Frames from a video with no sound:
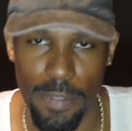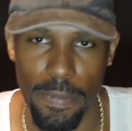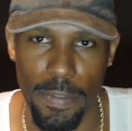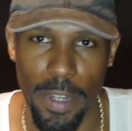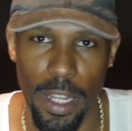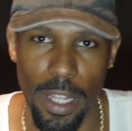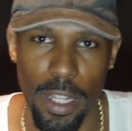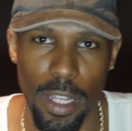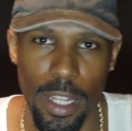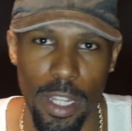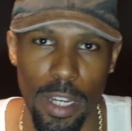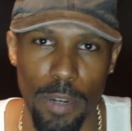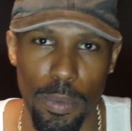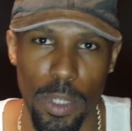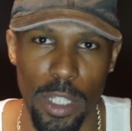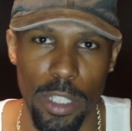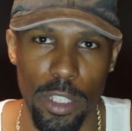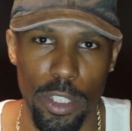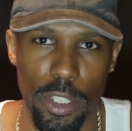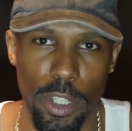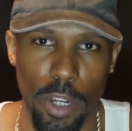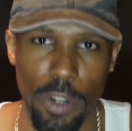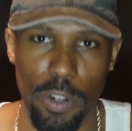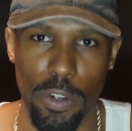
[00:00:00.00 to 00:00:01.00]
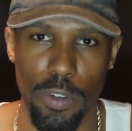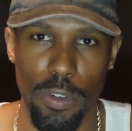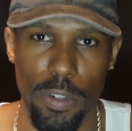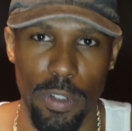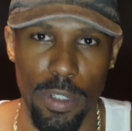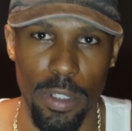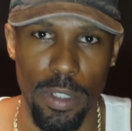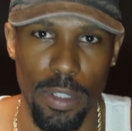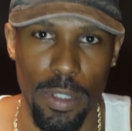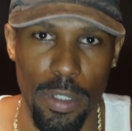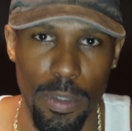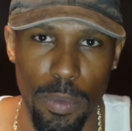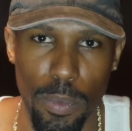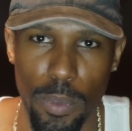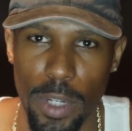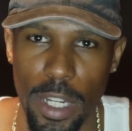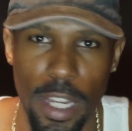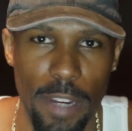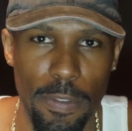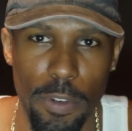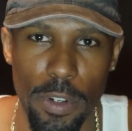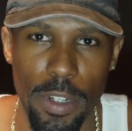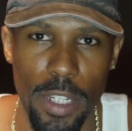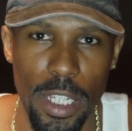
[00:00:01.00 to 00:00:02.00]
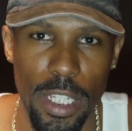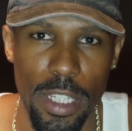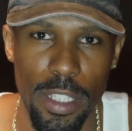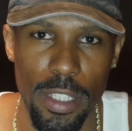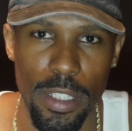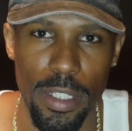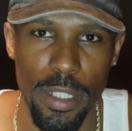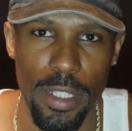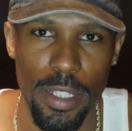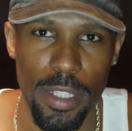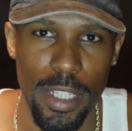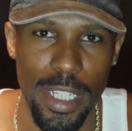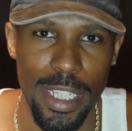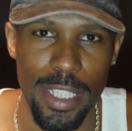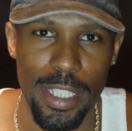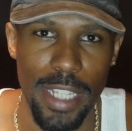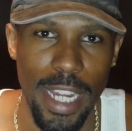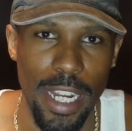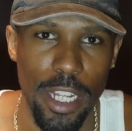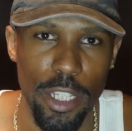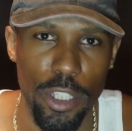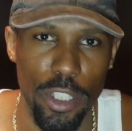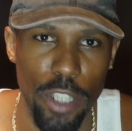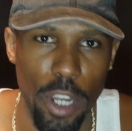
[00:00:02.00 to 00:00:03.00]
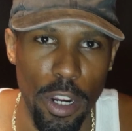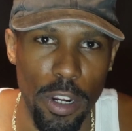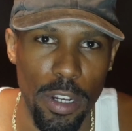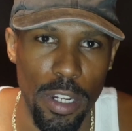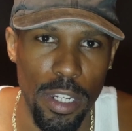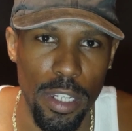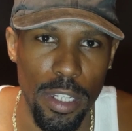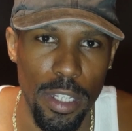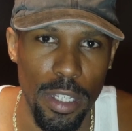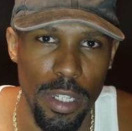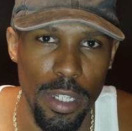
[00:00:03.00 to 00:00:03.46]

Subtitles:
fell in love with a jerk or whatever it is. Nigga's not a jerk.